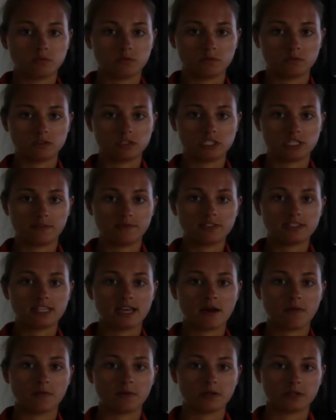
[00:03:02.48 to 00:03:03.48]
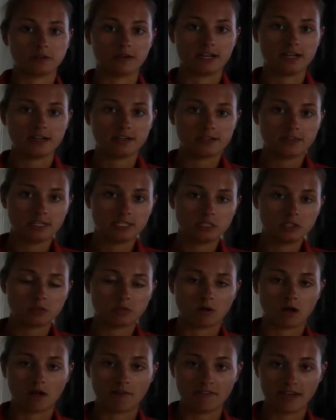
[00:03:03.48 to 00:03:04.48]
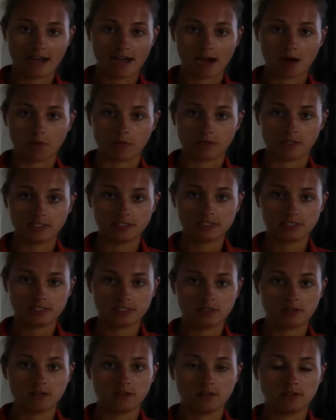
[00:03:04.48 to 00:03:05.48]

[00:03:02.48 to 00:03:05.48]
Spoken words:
shifts that were greater than 12 hours